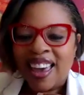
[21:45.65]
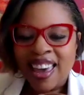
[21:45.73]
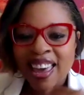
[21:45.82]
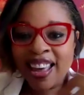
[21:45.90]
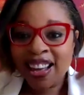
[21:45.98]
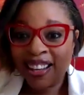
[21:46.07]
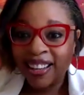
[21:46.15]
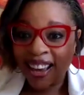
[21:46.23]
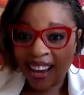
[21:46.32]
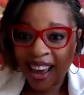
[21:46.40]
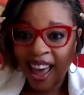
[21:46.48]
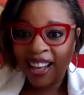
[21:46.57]

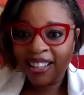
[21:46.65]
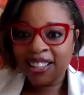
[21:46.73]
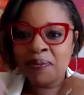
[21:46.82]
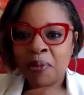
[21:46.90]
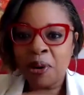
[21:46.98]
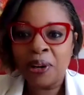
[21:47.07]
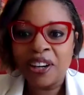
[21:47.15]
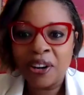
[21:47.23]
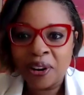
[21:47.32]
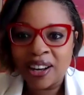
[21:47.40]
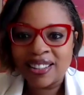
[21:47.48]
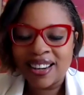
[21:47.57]
he has mirror
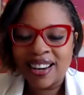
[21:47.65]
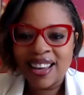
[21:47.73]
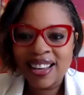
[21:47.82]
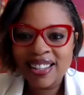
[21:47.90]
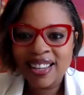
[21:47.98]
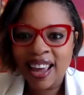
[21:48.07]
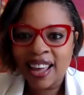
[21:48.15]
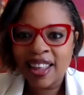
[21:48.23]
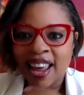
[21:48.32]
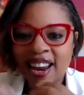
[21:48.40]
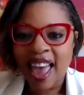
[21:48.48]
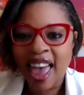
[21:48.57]
neurons in his head
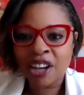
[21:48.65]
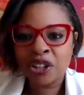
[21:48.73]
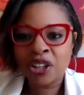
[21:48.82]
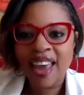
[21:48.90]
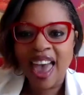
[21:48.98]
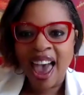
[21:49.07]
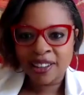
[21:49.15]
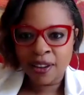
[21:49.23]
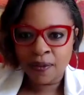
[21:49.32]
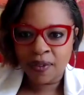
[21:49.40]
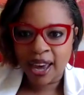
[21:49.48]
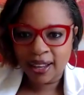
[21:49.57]
that actually
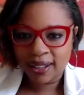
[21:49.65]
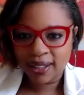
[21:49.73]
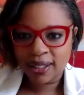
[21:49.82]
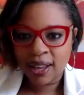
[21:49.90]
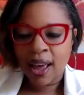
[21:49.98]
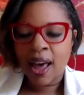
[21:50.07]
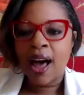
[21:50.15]
activates